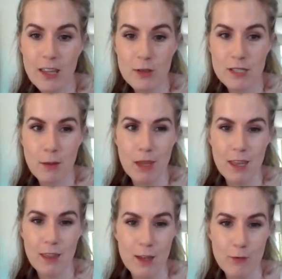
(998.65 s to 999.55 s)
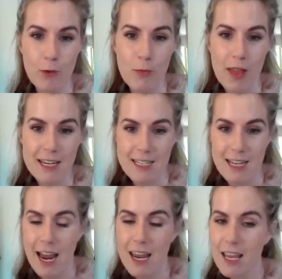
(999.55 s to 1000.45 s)
There was something in there from that
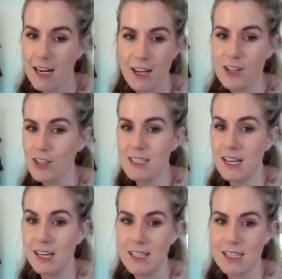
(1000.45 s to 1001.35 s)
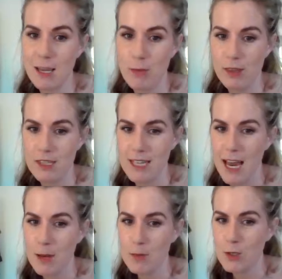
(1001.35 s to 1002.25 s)
day, and I just didn't sleep the same.